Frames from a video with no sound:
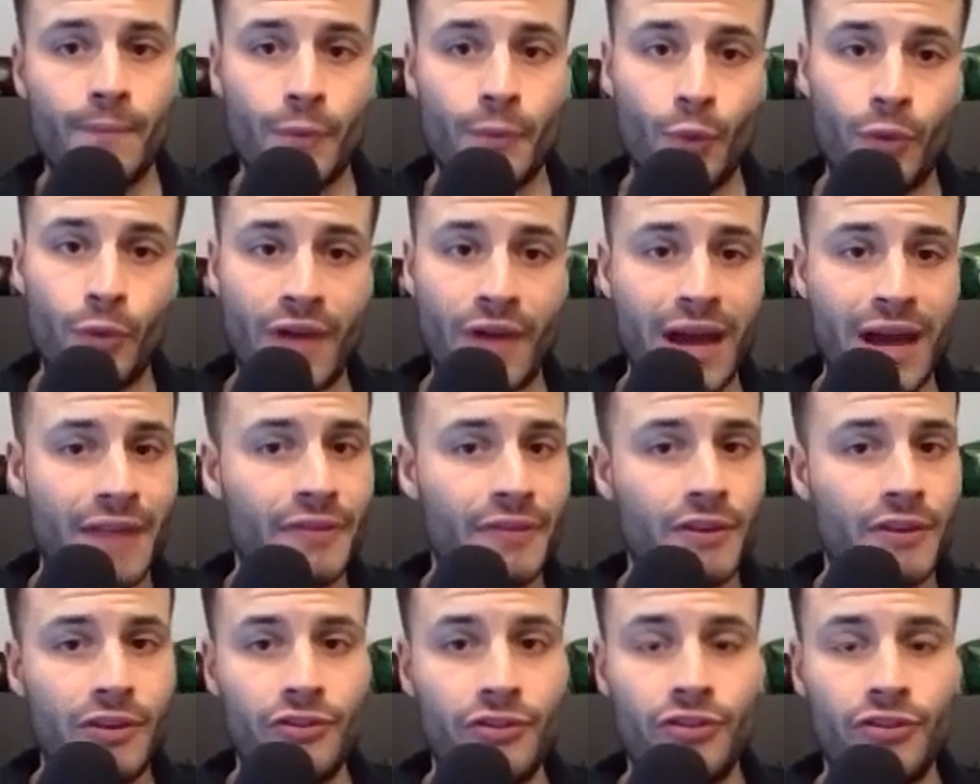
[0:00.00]
We've had
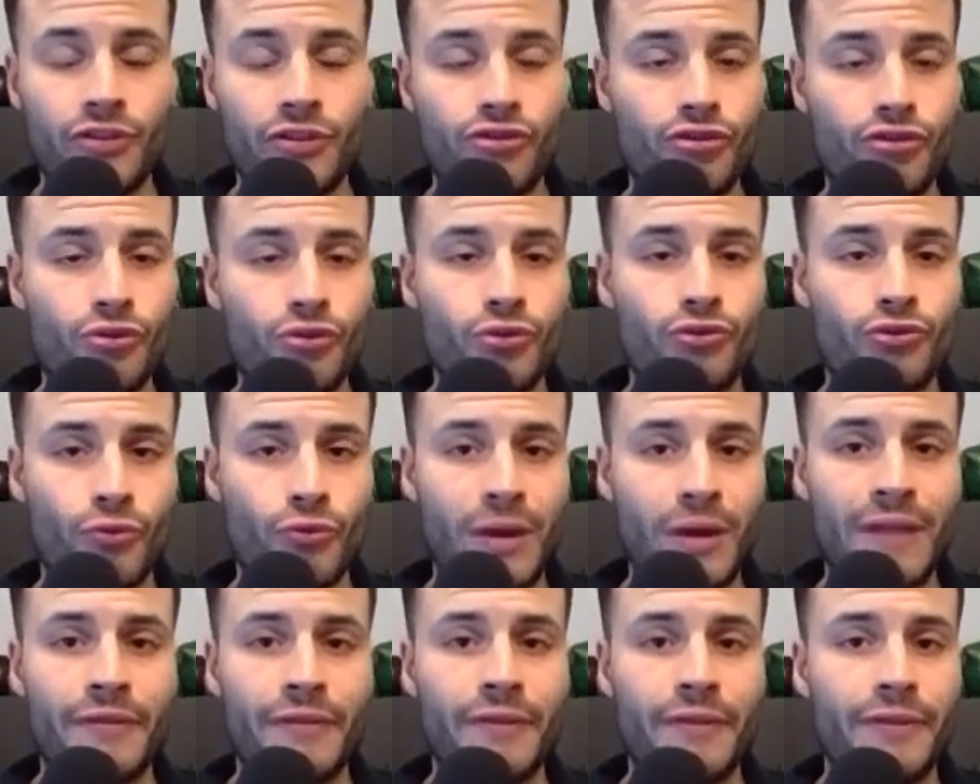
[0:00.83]
these issues
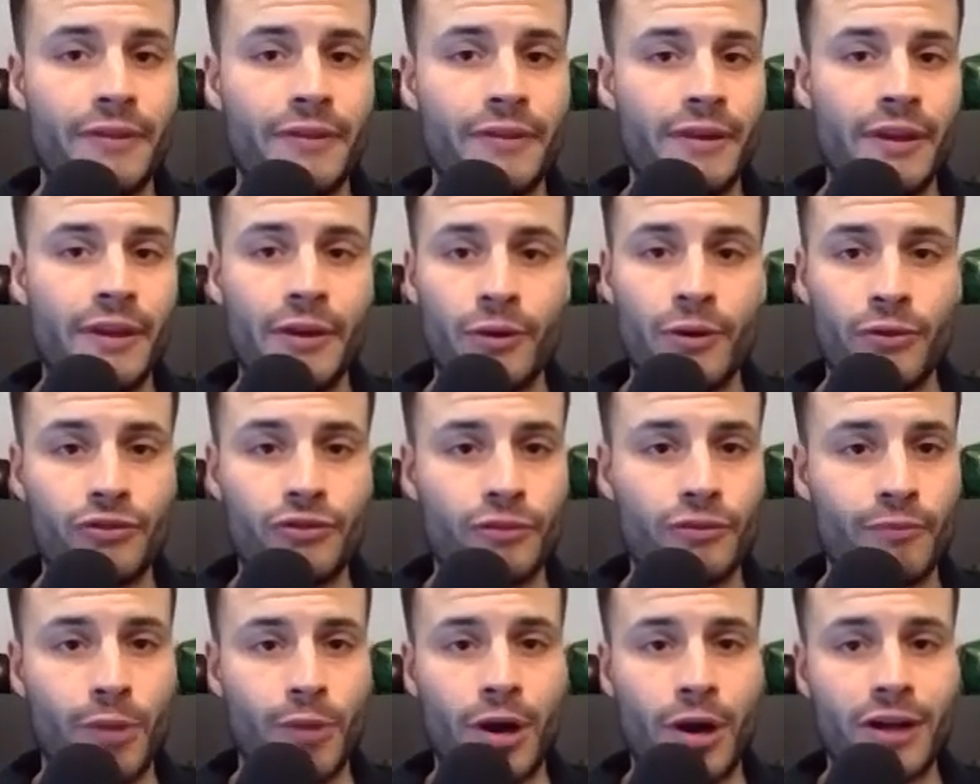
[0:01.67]
throughout the years
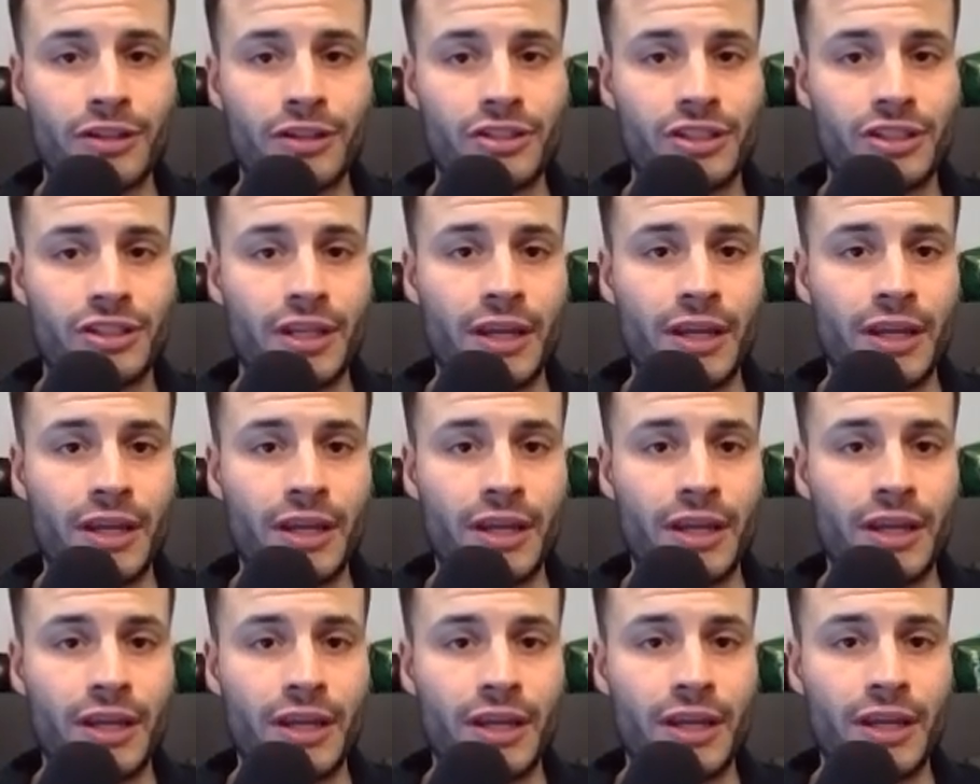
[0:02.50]
in boxing
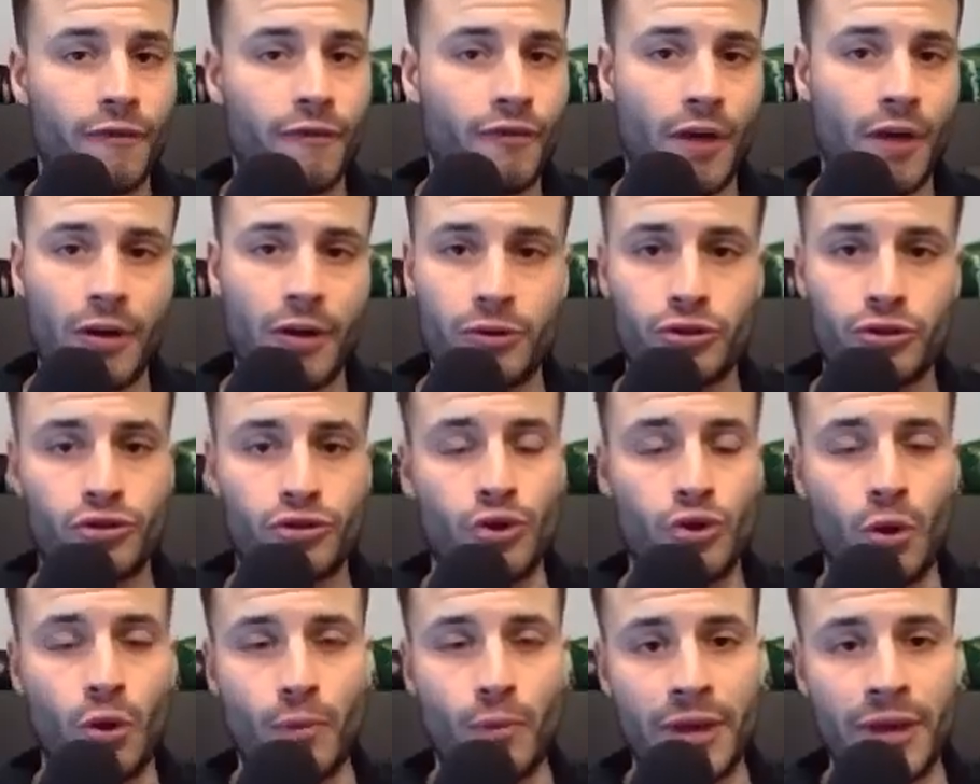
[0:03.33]
where fighters
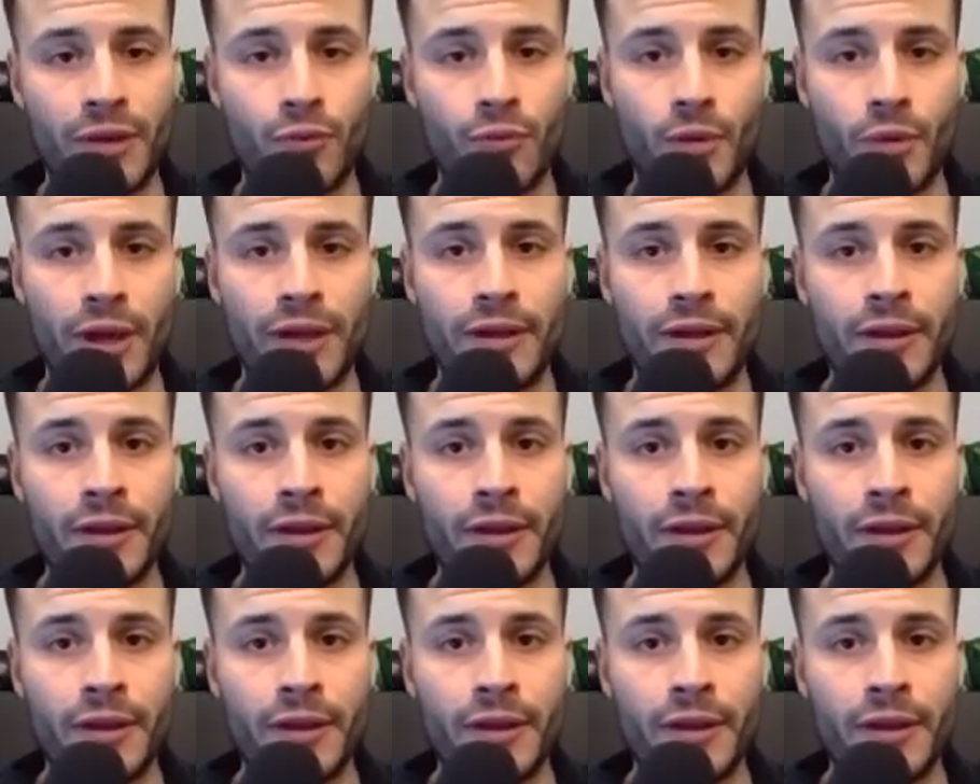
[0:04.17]
don't make weight